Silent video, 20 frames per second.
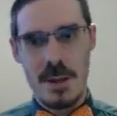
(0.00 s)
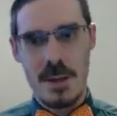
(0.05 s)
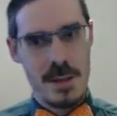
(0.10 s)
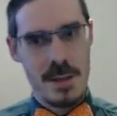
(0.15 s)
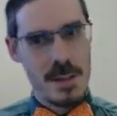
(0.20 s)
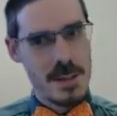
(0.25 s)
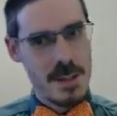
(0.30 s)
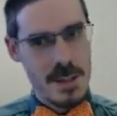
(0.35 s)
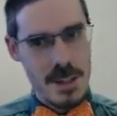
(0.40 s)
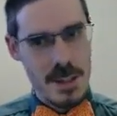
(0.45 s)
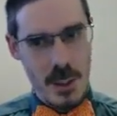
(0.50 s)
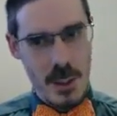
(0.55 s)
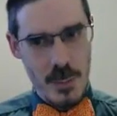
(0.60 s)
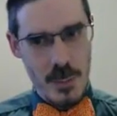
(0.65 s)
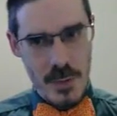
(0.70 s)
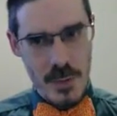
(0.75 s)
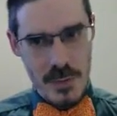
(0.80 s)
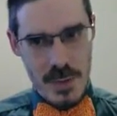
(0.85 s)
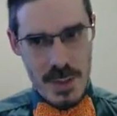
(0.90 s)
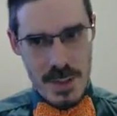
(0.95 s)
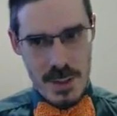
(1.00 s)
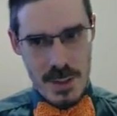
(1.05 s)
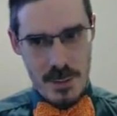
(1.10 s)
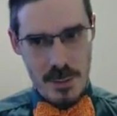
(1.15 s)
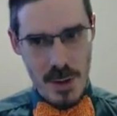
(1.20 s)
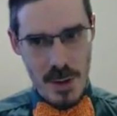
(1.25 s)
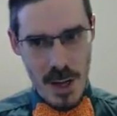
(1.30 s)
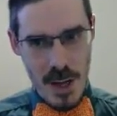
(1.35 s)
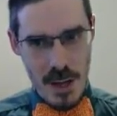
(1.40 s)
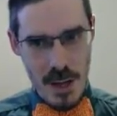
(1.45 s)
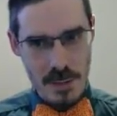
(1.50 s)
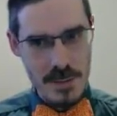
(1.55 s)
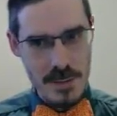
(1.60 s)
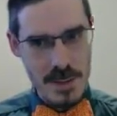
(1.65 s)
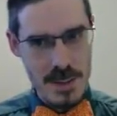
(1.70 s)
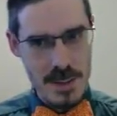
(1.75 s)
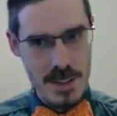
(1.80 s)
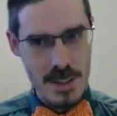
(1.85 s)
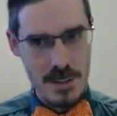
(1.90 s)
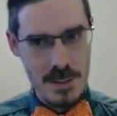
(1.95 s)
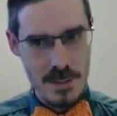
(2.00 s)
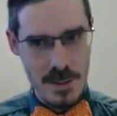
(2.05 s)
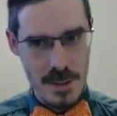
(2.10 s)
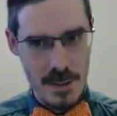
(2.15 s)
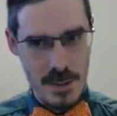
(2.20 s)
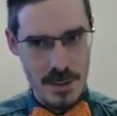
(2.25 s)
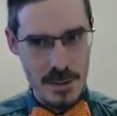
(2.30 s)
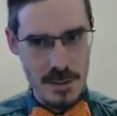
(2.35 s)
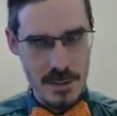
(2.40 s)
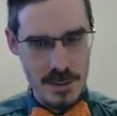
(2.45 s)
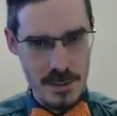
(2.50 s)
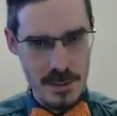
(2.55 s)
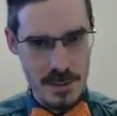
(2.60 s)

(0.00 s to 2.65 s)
The slope of this graph is 0.